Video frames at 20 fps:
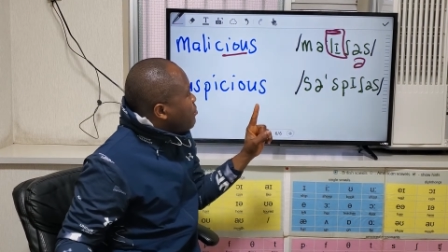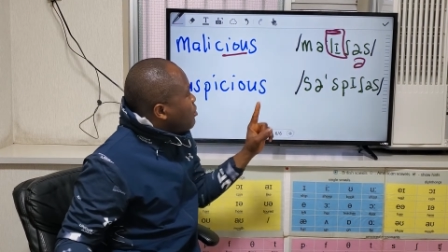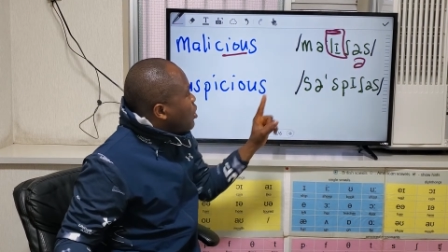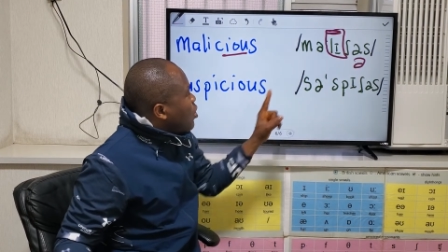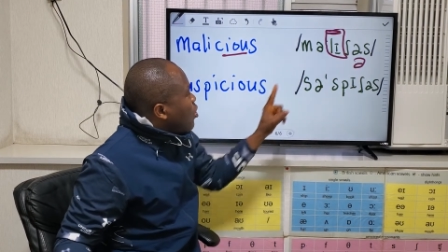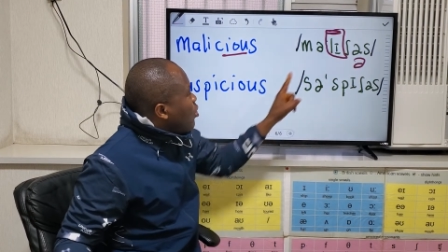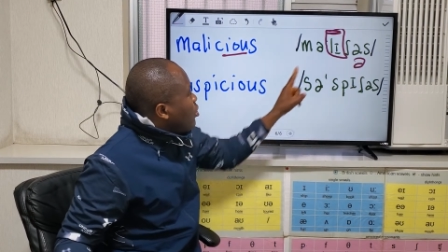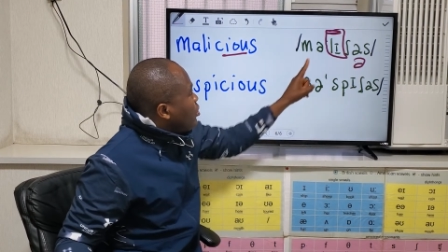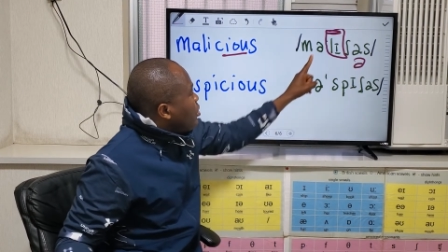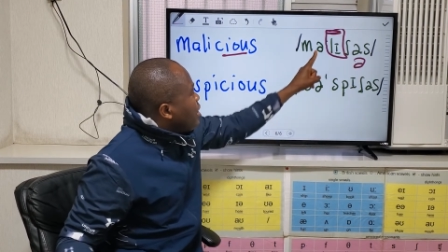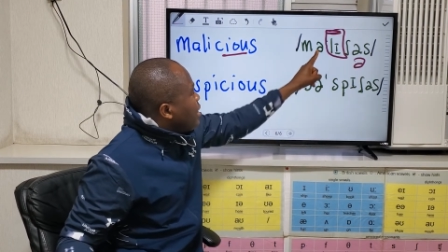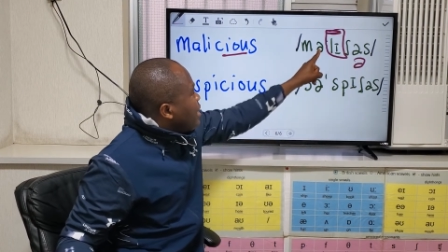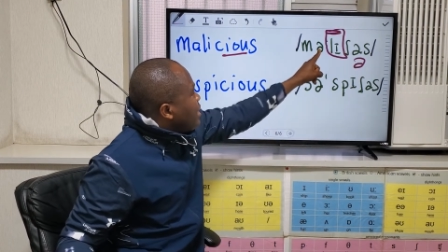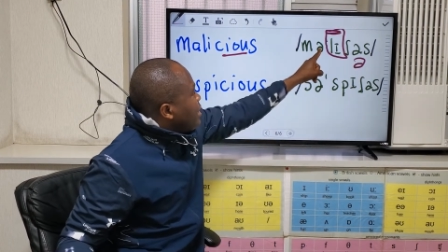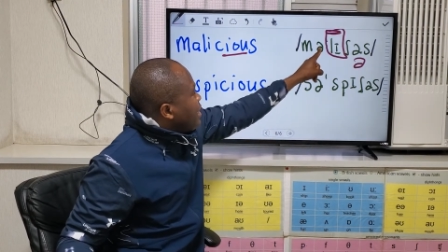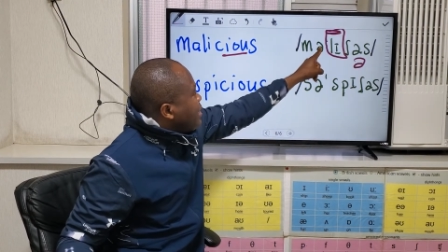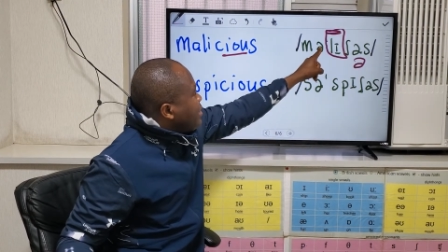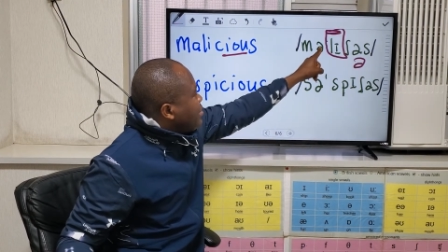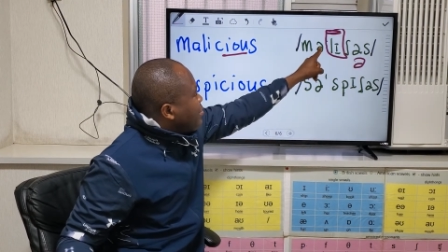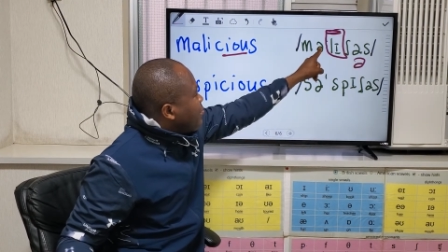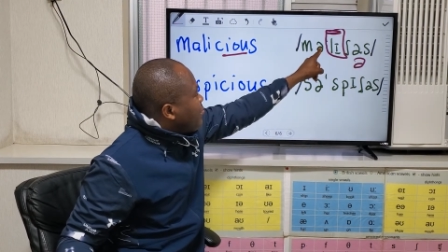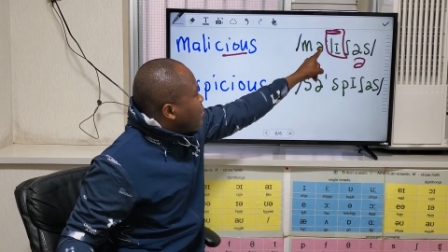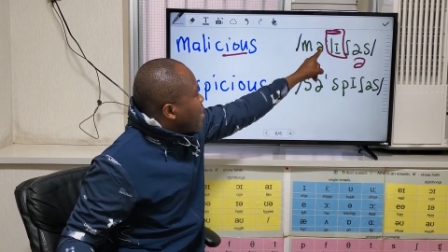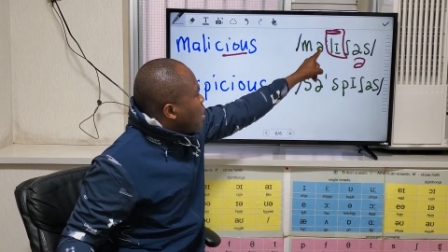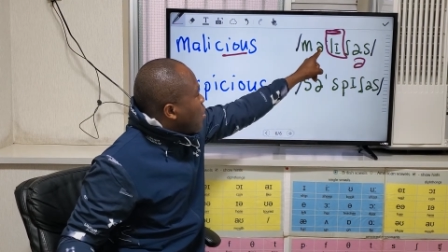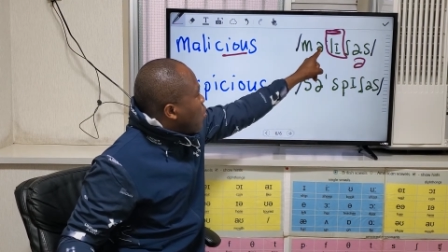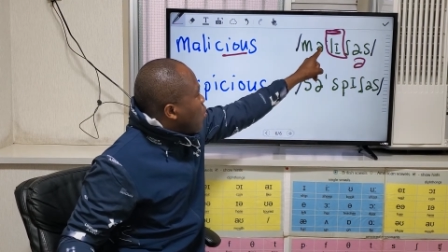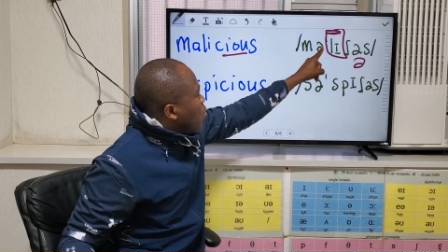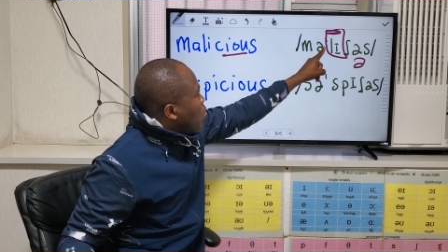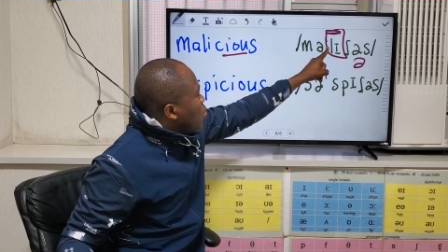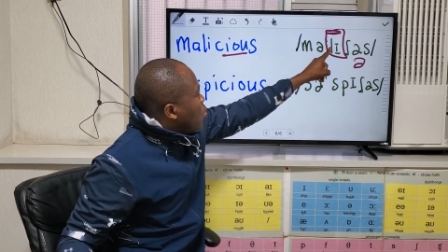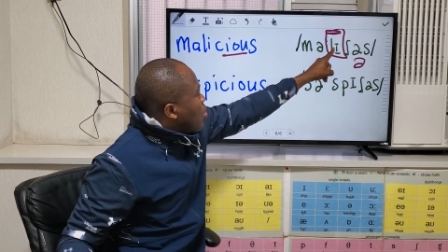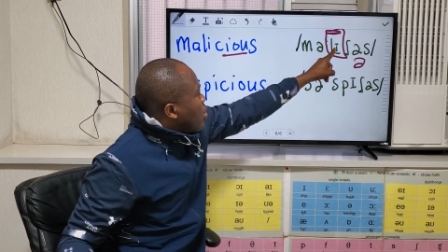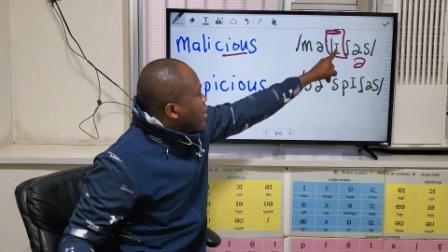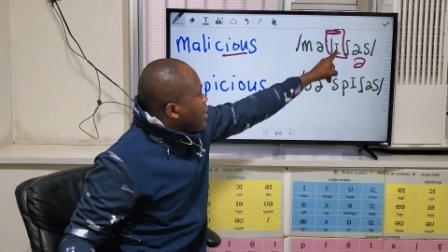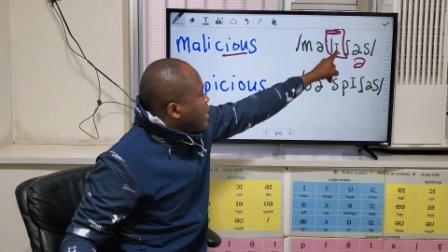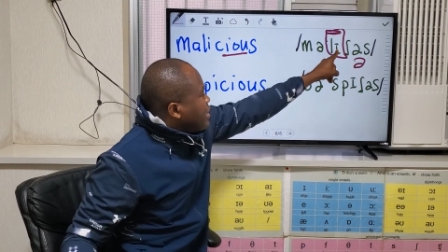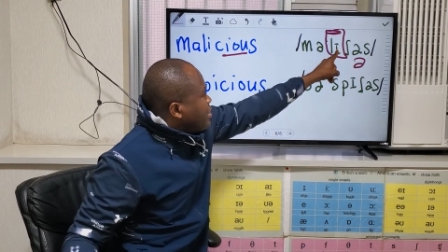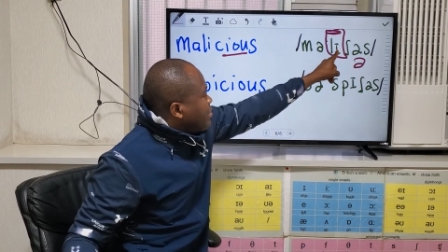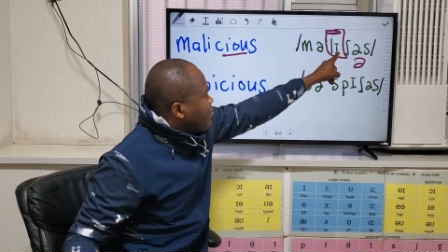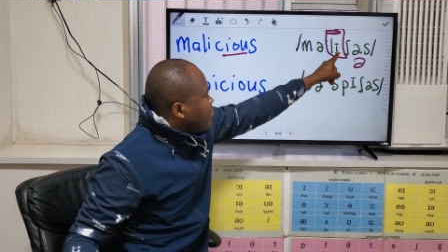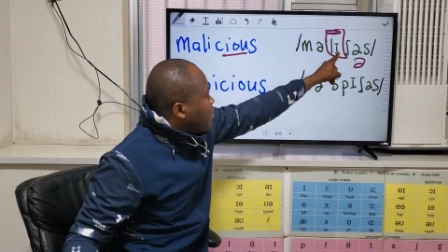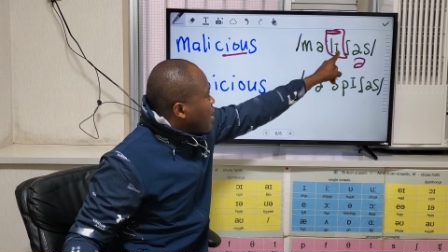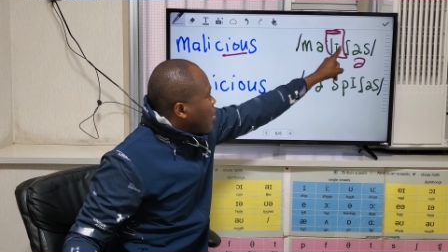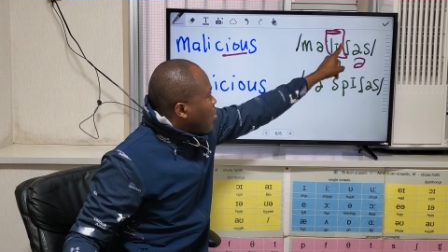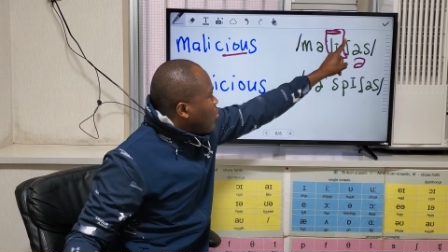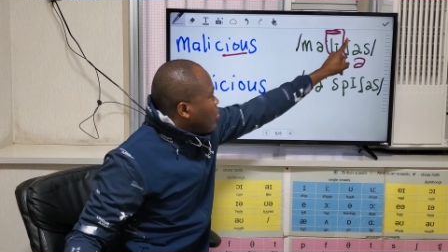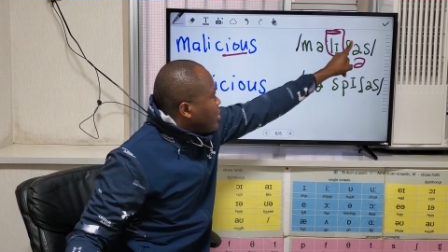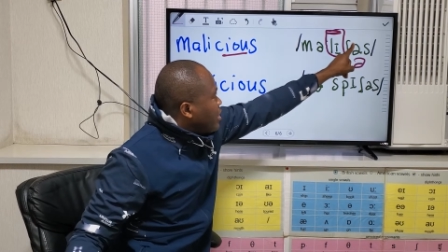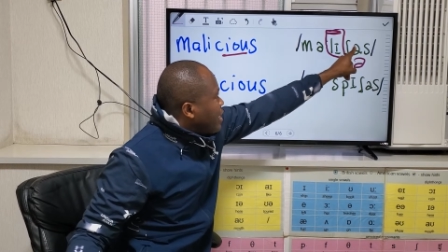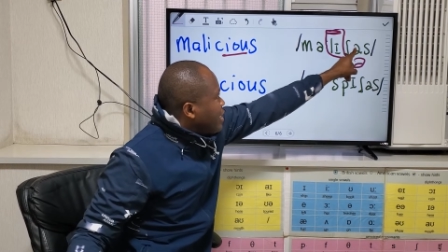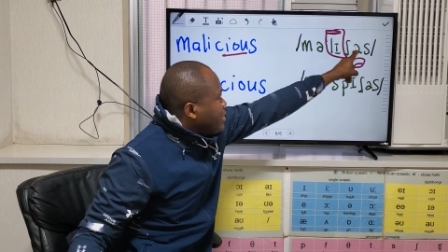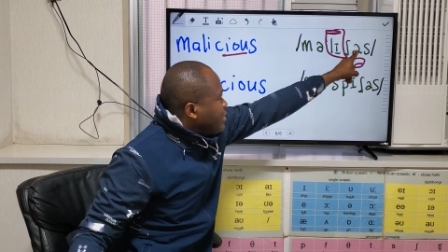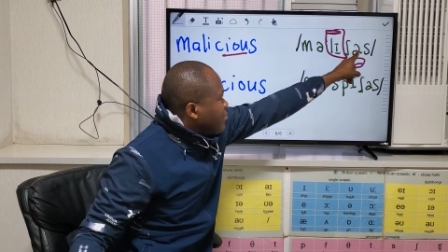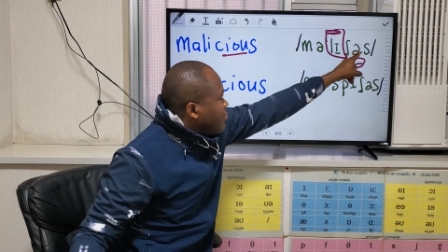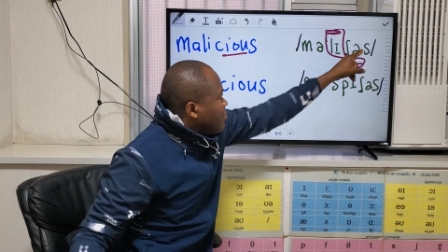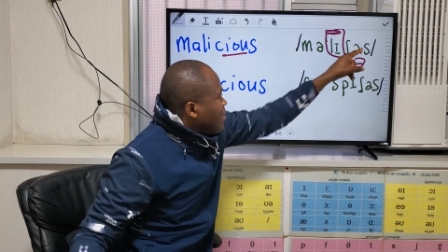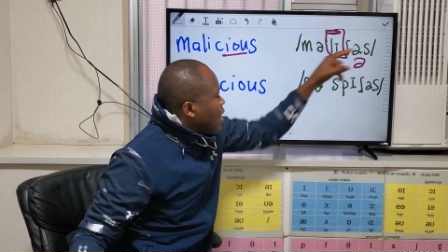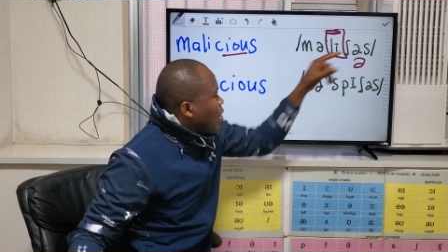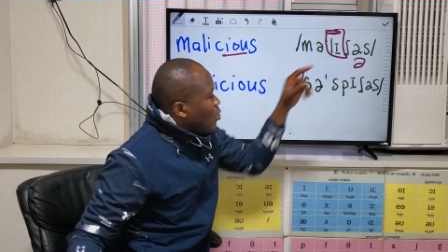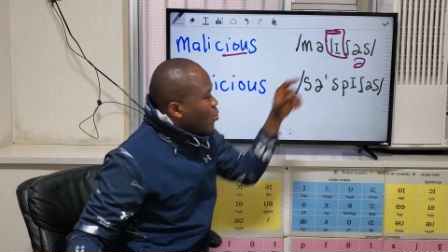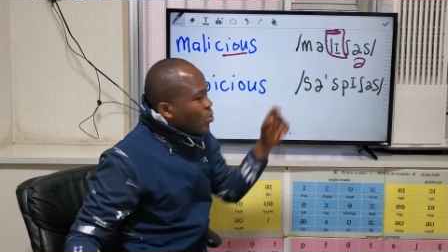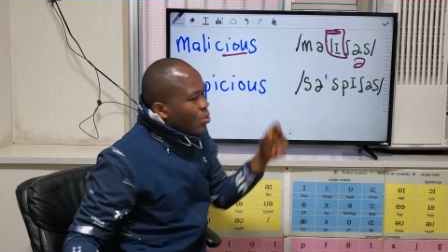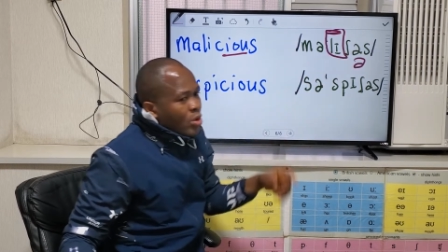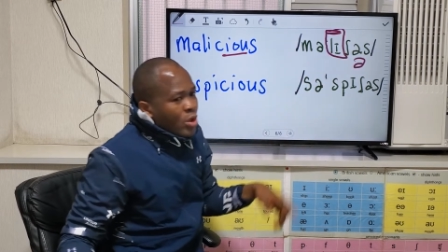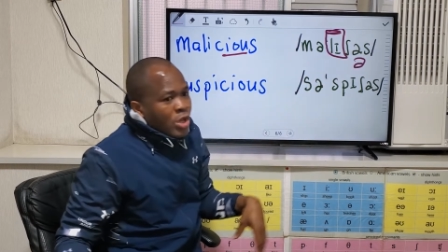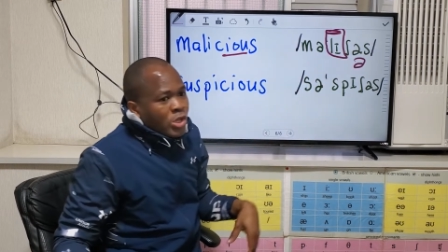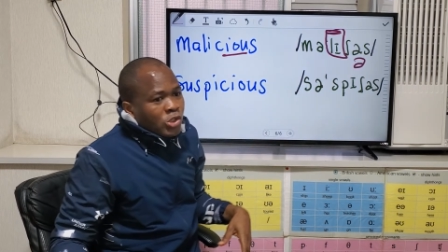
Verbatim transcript: Because there's a vowel, there's a vowel, there's a vowel.